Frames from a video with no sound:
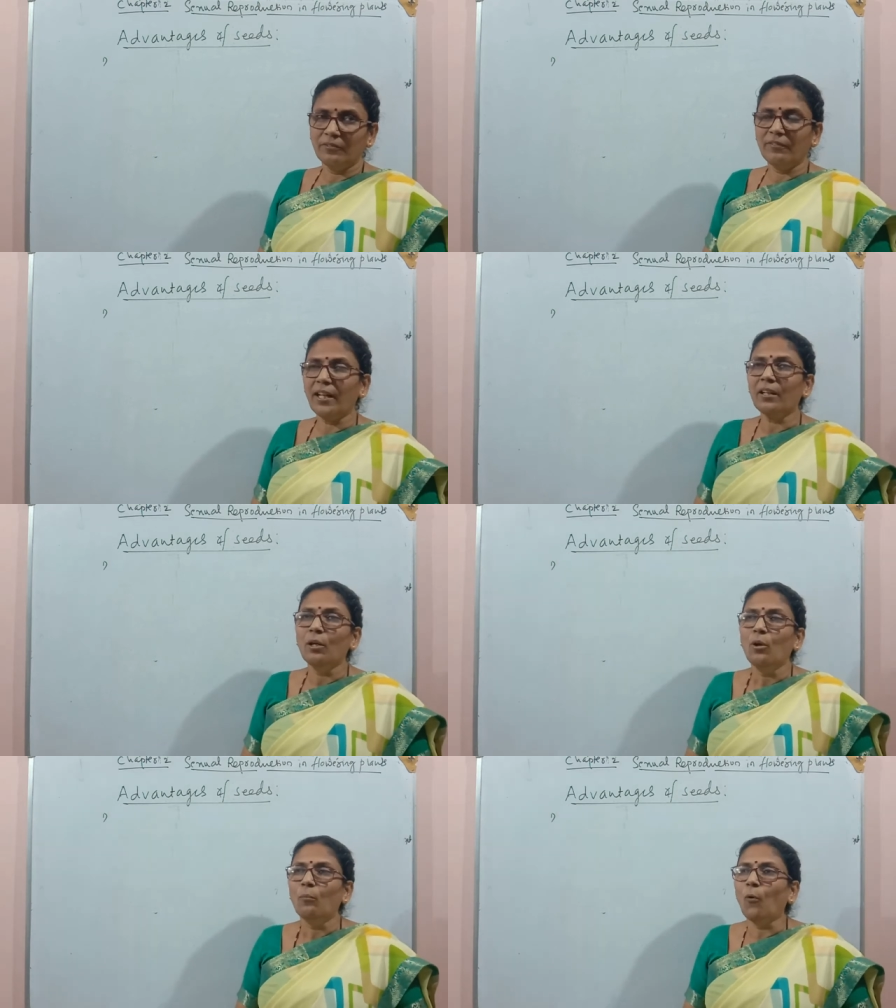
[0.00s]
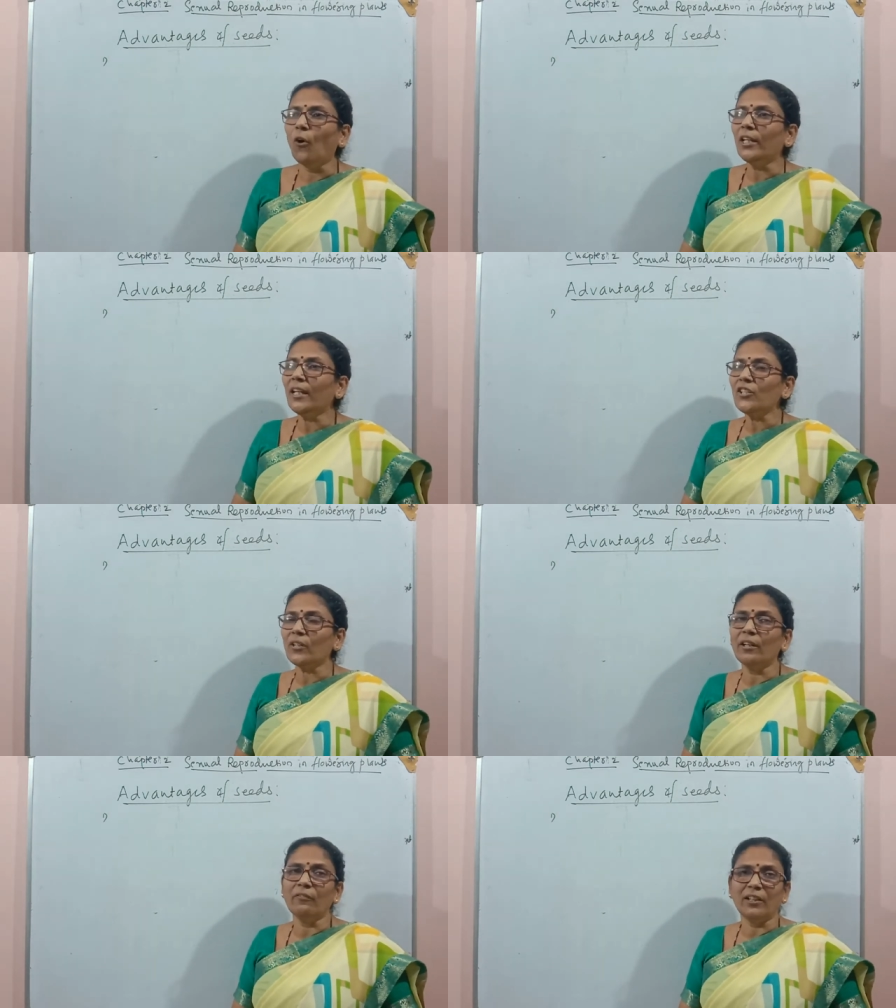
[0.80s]
where
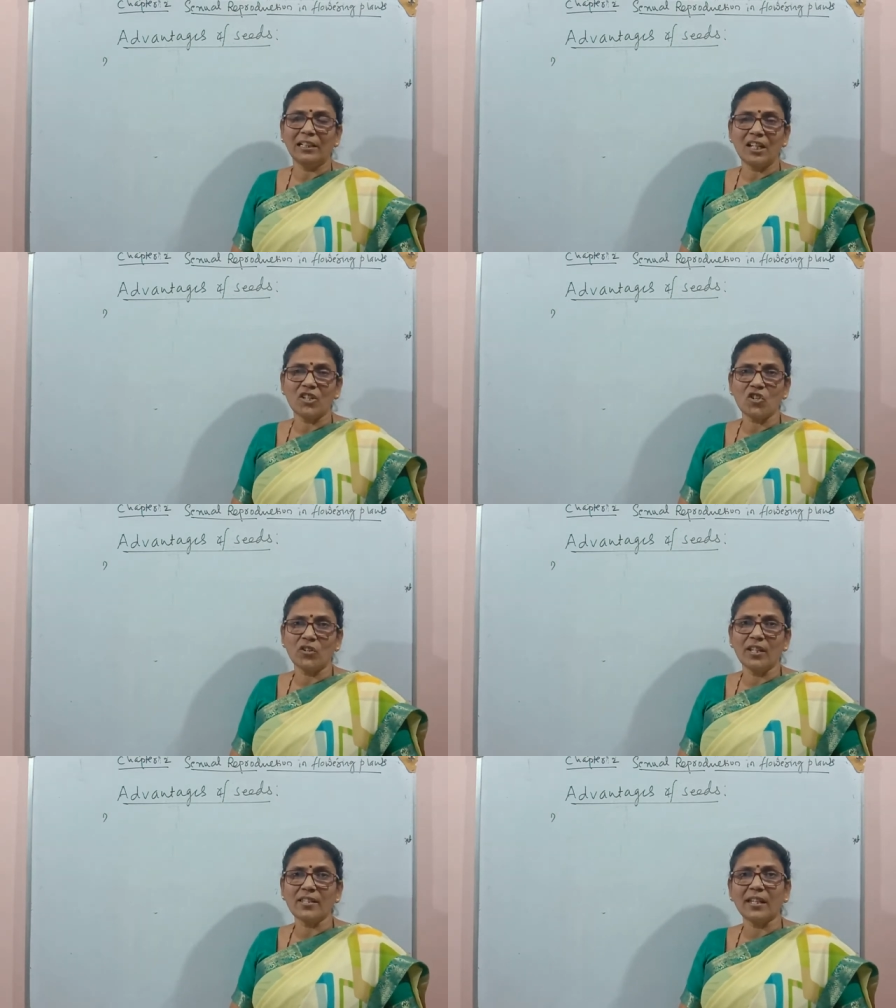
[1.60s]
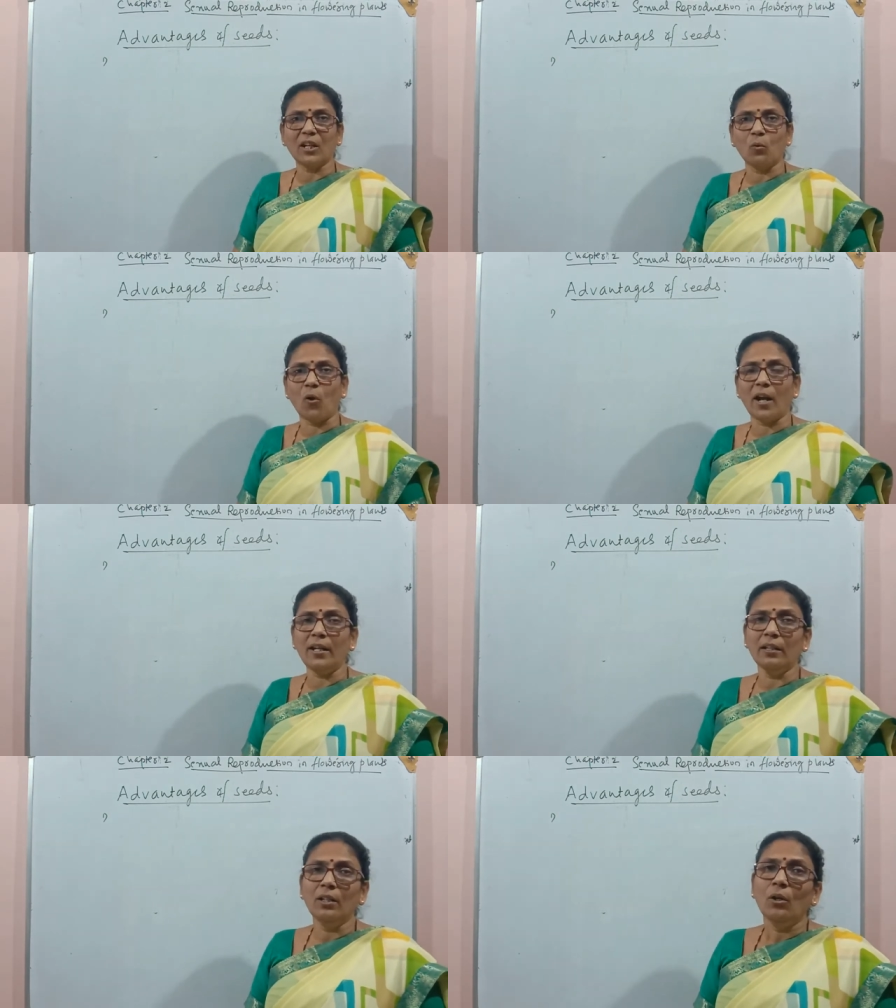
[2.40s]
pollination and fertilization is
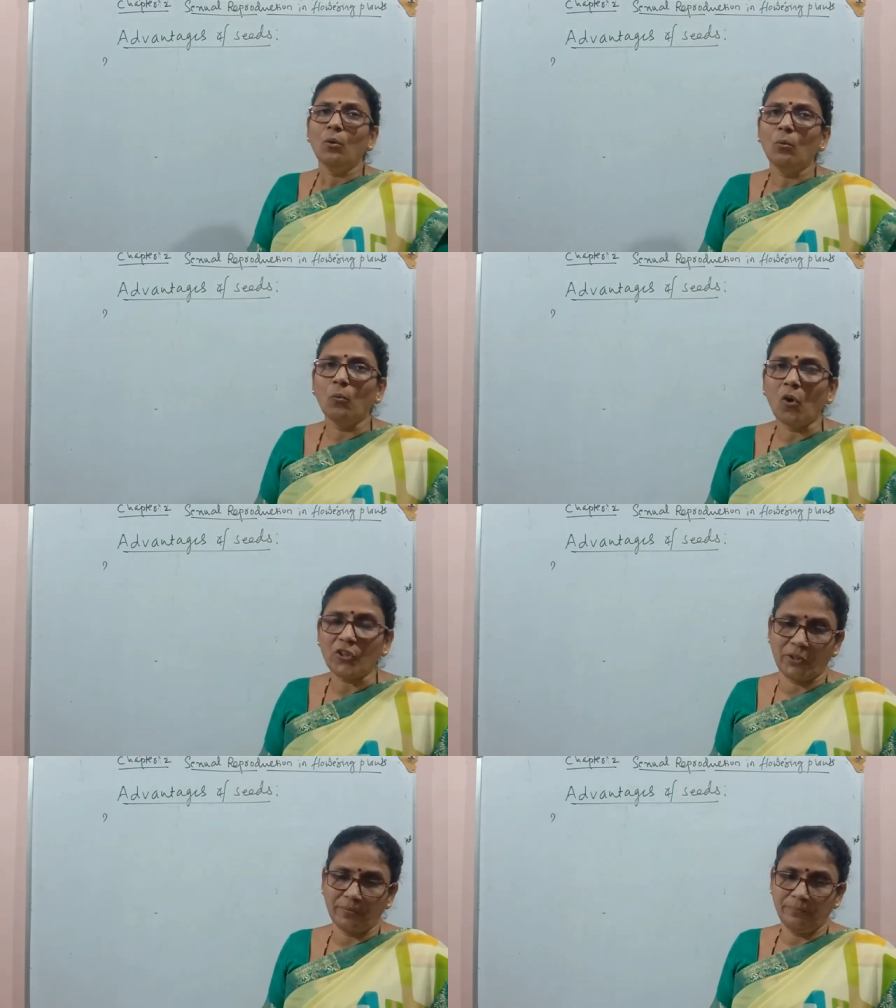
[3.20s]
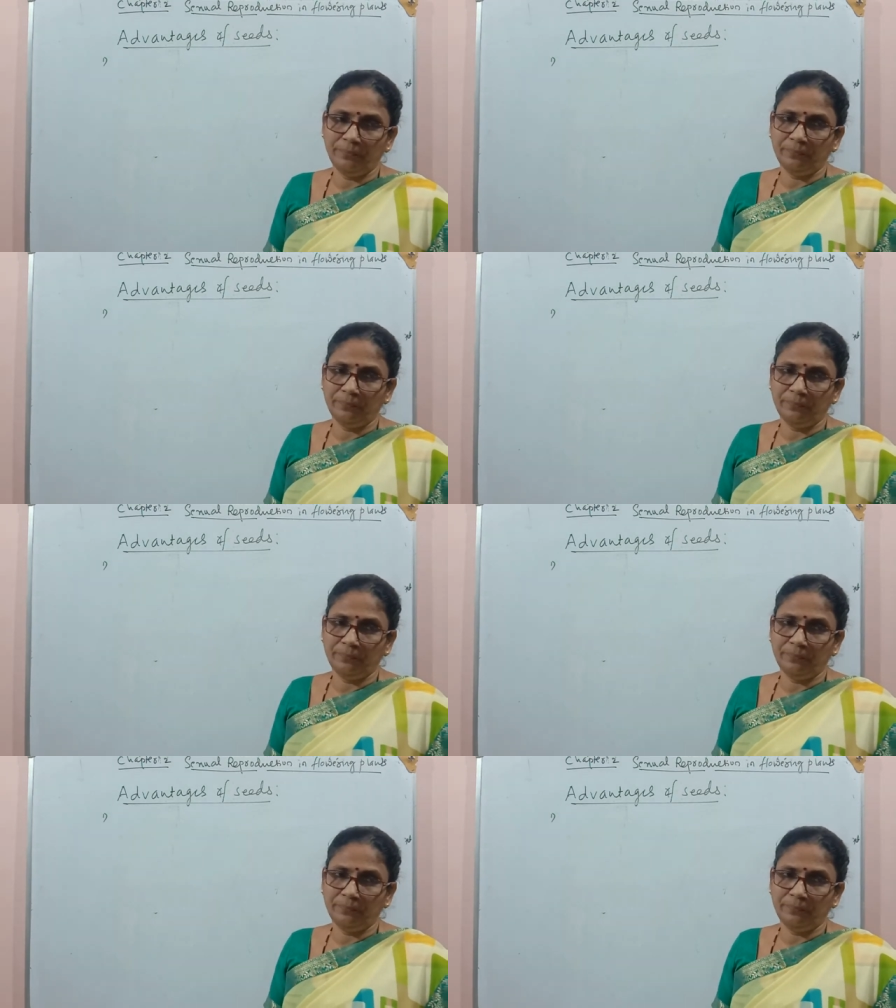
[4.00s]
required water,